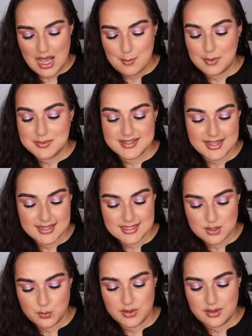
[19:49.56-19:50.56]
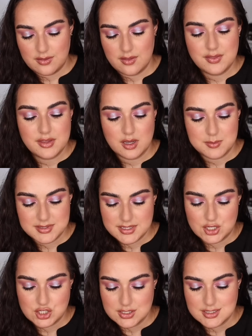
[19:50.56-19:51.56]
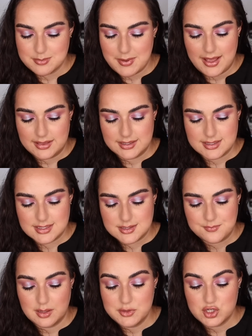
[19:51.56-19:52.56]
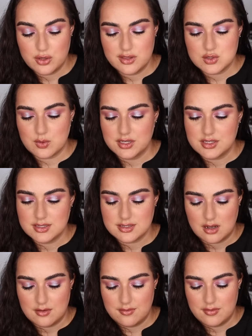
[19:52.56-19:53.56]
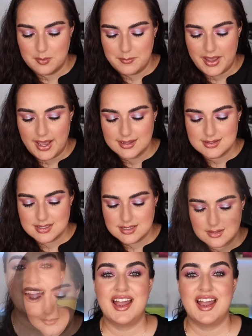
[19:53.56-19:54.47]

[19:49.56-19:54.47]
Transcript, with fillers: I'm obsessed with the Obsessions palettes. Let me show you the swatches of the mattes.